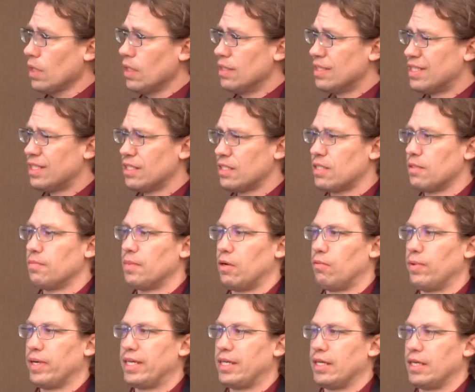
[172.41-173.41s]
system that
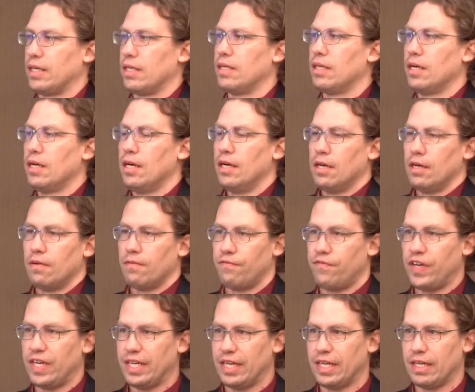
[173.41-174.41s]
we could
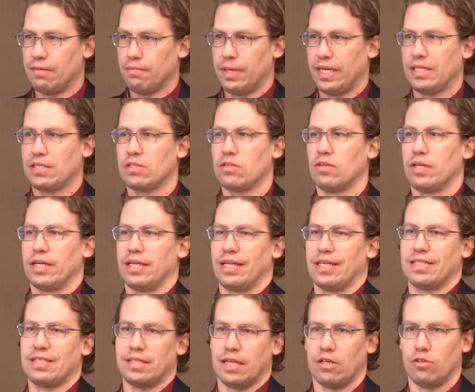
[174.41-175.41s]
feed in basically an
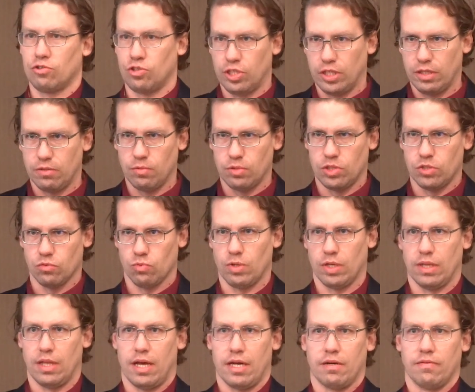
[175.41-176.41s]
Excel sheet, which is what
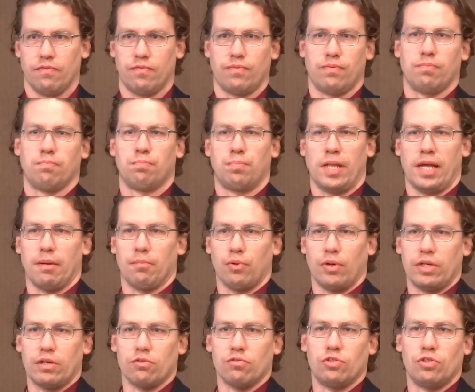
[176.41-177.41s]
a lot of plant
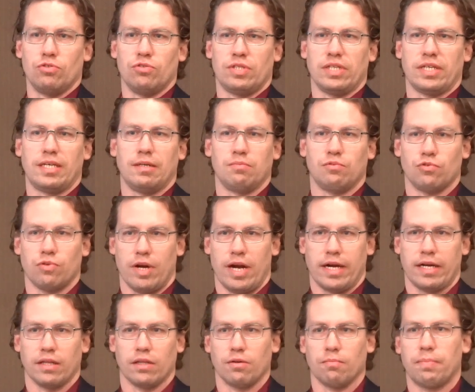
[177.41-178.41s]
breeders use to keep
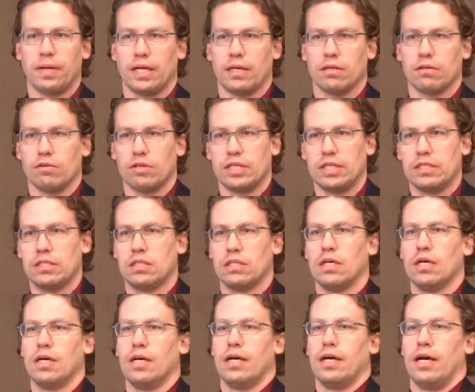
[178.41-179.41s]
track of their
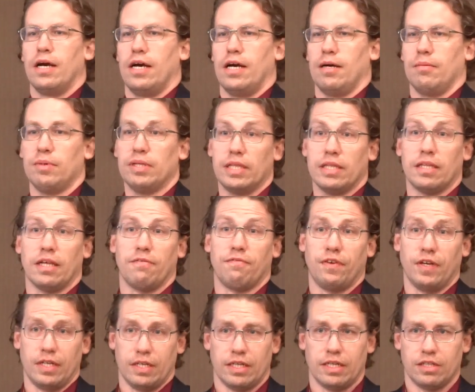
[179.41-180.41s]
pedigrees. And then they
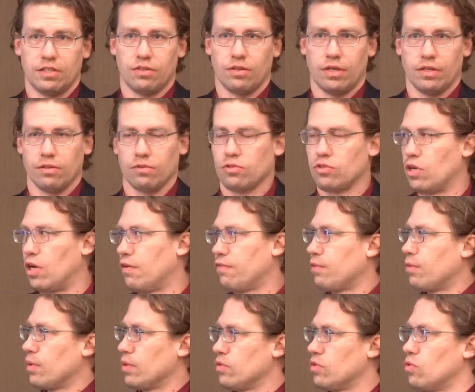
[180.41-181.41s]
feed it into other
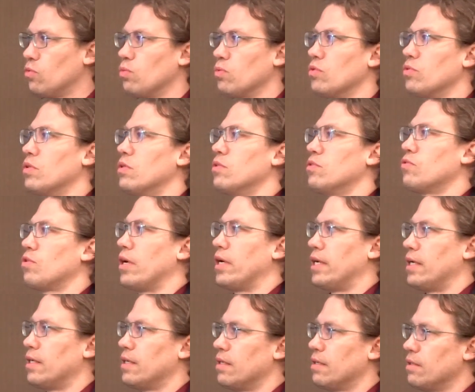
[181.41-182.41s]
software. So we're going to try
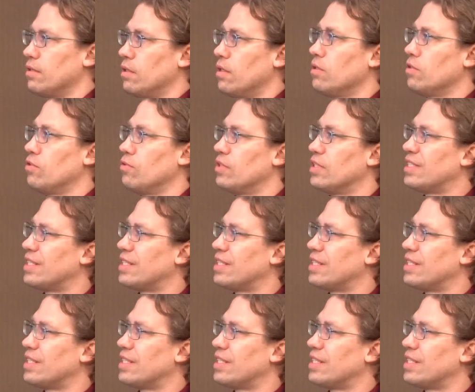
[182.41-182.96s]
to do the